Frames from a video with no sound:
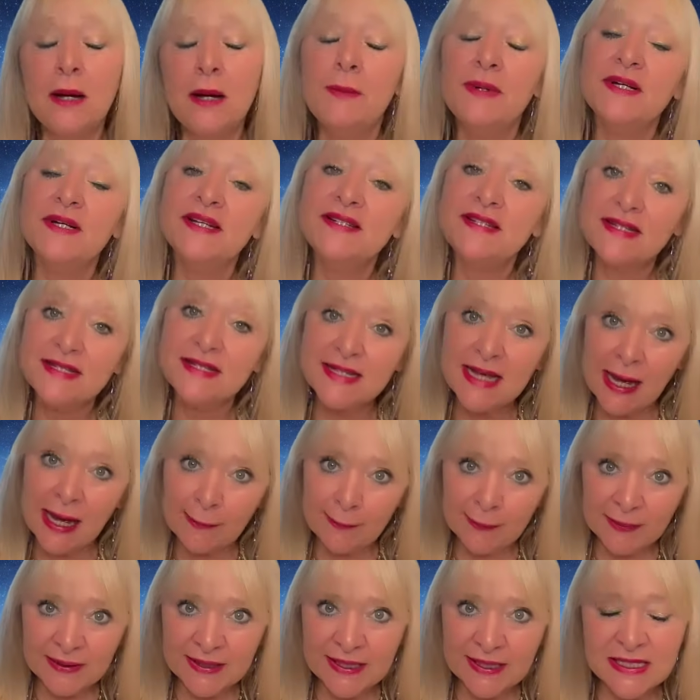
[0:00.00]
because it's
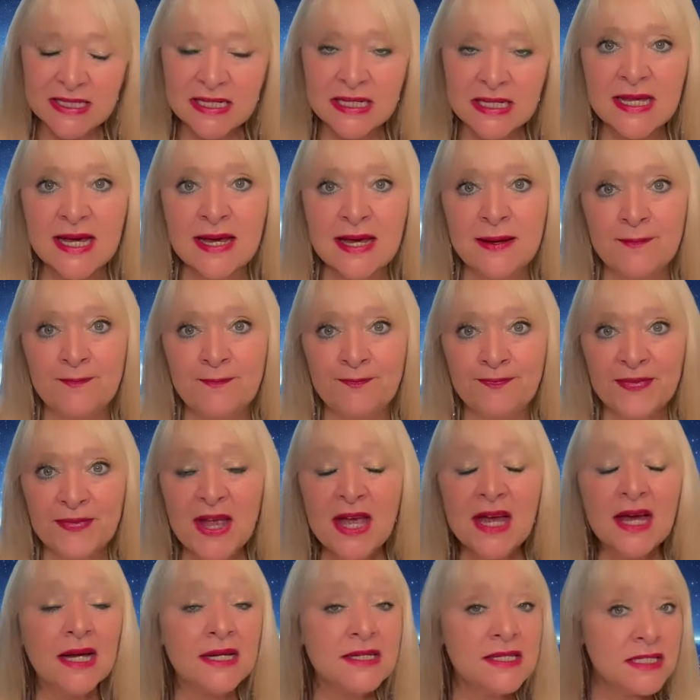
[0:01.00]
happening to them.
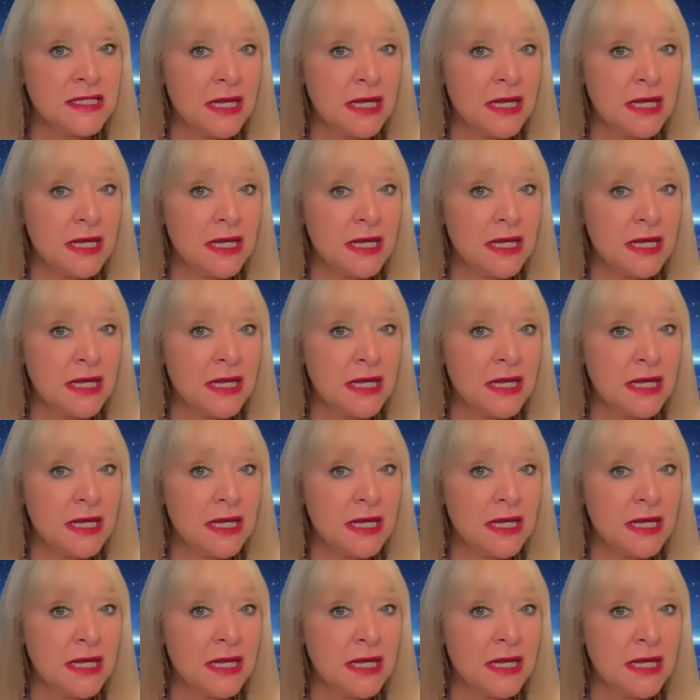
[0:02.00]
And